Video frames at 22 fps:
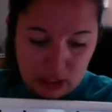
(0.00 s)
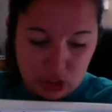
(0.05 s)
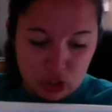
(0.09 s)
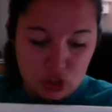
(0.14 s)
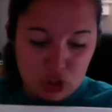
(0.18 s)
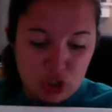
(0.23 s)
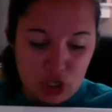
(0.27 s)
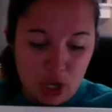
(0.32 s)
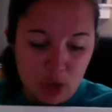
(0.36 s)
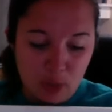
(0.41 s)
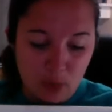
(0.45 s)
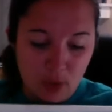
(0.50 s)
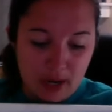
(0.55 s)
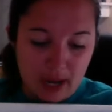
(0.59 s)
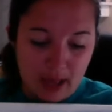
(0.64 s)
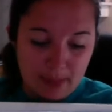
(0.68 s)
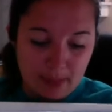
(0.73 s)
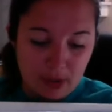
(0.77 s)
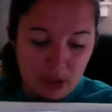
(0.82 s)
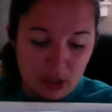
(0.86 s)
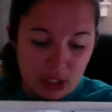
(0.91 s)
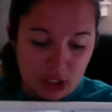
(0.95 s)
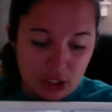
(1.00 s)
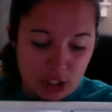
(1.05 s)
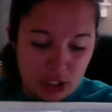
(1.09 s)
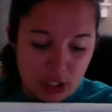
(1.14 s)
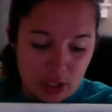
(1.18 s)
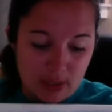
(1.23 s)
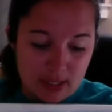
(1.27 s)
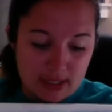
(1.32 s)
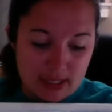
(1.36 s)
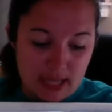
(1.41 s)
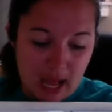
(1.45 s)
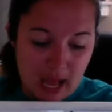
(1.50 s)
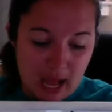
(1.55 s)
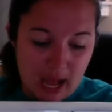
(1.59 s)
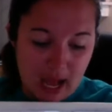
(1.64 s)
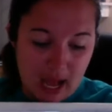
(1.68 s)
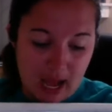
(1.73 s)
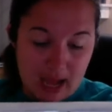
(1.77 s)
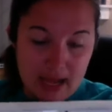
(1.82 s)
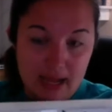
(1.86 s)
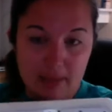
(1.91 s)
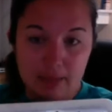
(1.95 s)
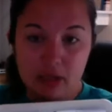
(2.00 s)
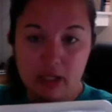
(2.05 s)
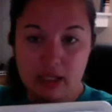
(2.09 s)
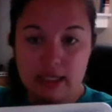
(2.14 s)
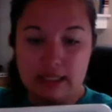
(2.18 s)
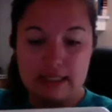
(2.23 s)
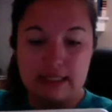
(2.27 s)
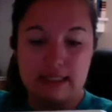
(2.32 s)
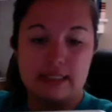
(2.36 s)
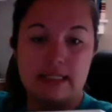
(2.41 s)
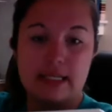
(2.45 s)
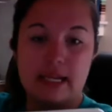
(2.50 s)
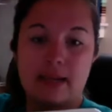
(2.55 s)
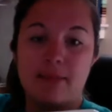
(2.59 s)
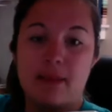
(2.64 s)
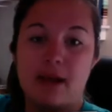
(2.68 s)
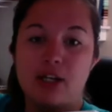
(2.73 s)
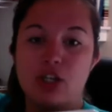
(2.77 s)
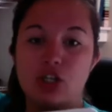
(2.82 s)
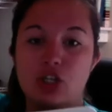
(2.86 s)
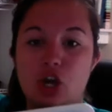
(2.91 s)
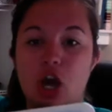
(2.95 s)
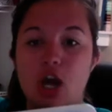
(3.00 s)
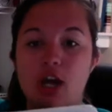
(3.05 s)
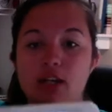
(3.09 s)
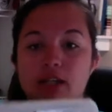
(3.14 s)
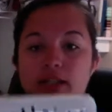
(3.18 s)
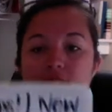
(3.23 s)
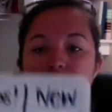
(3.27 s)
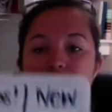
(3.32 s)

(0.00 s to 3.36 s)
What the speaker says: So what I'm gonna do is I am gonna stick my chart